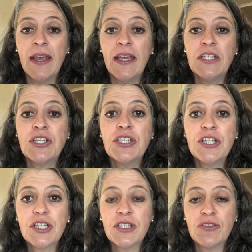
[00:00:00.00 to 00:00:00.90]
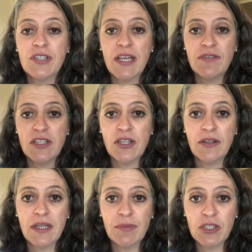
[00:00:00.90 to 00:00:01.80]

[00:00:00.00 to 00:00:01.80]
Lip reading: In Jinshin Jitsu, Safety Energy Lock number